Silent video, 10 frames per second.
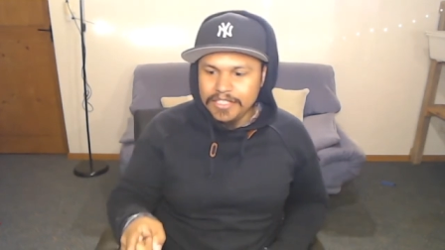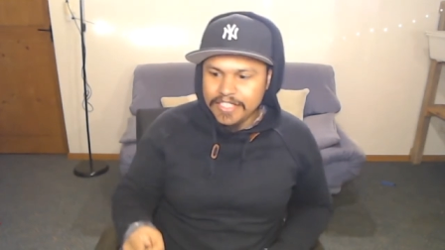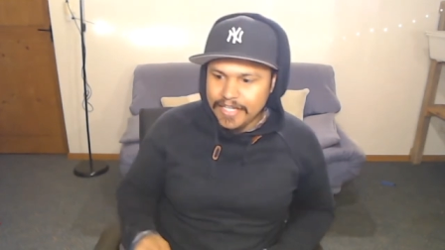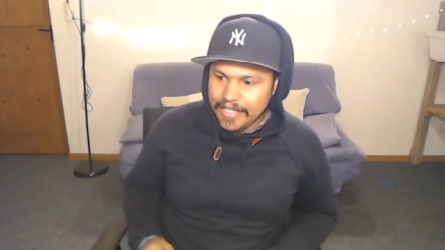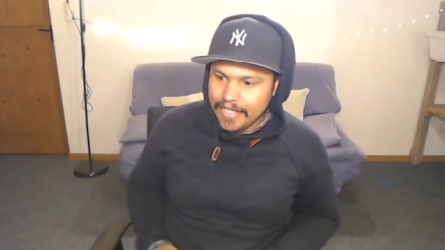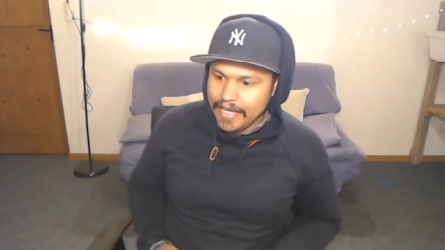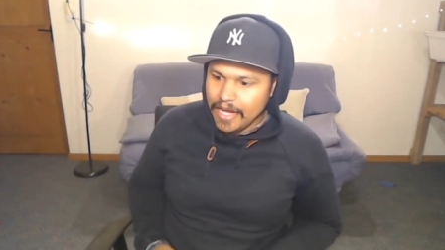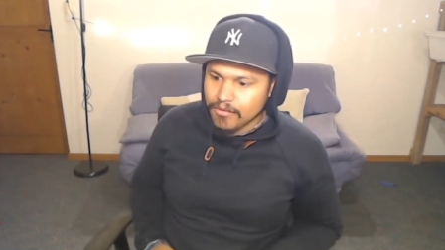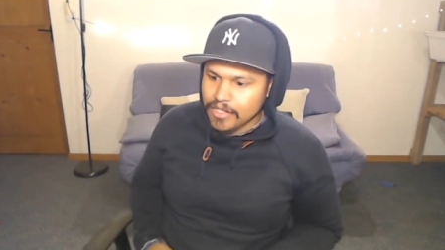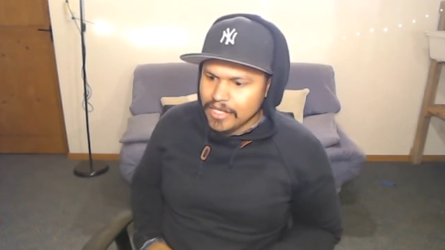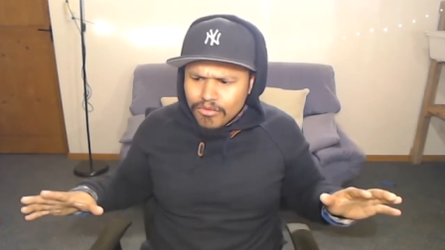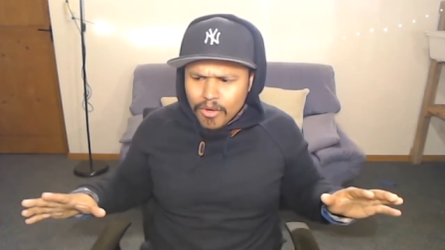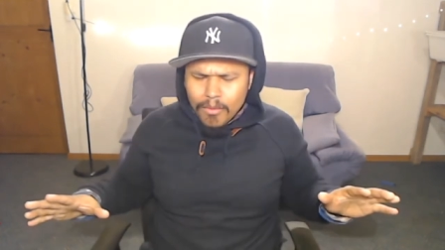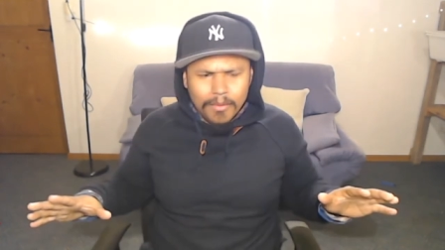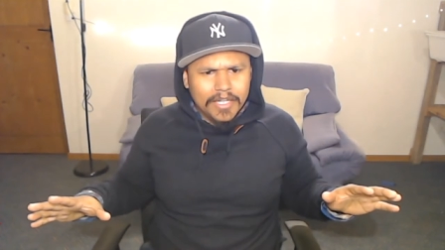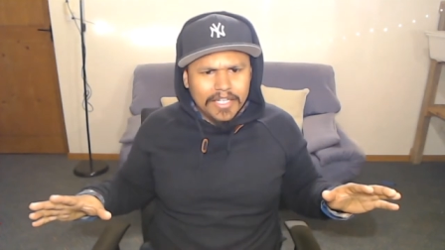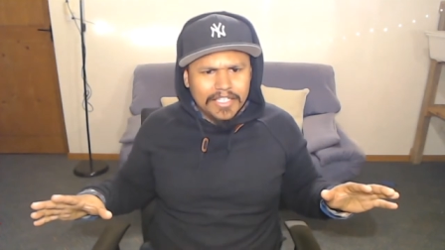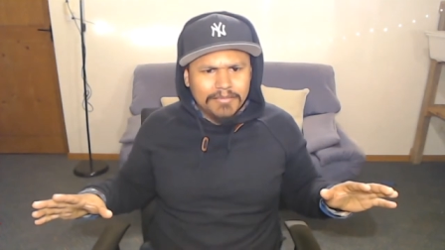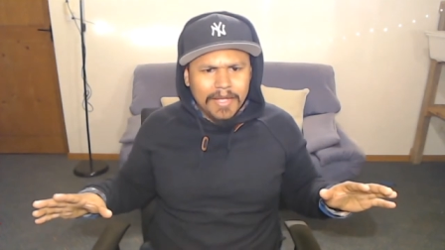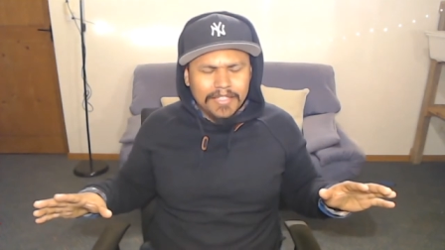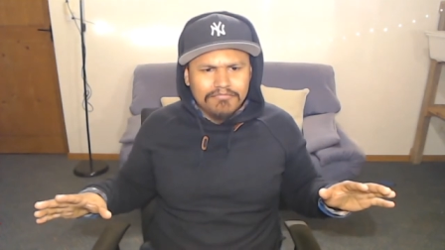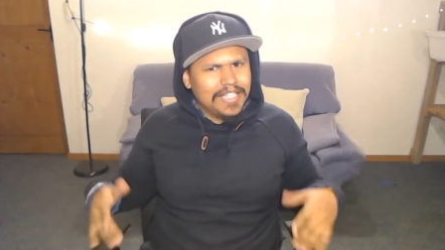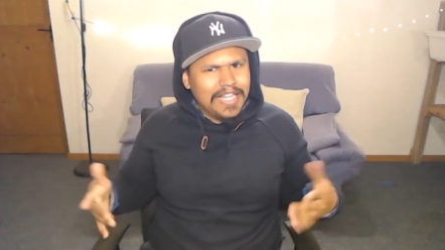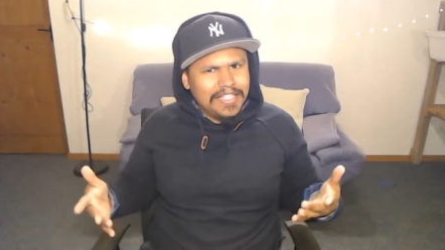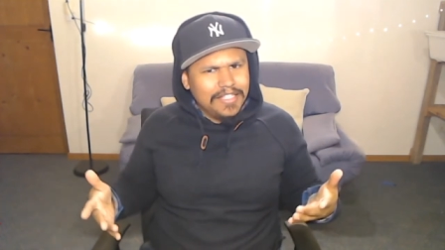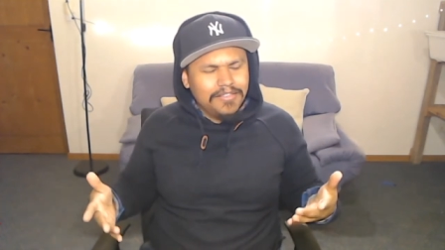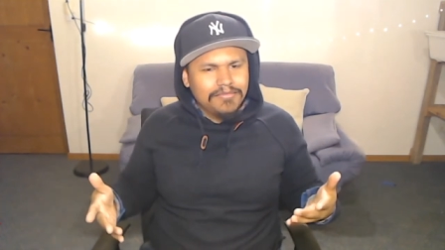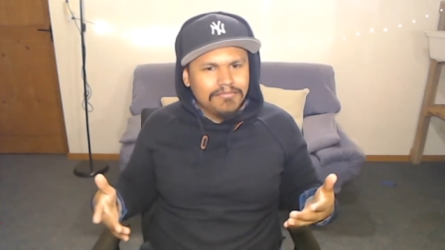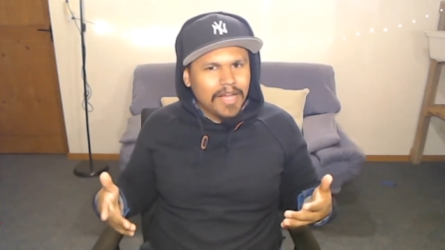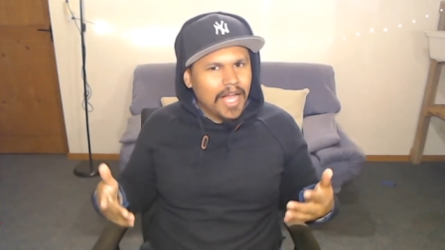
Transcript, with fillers: gonna be checking it out. Don't know what we're gonna expect. It's indie.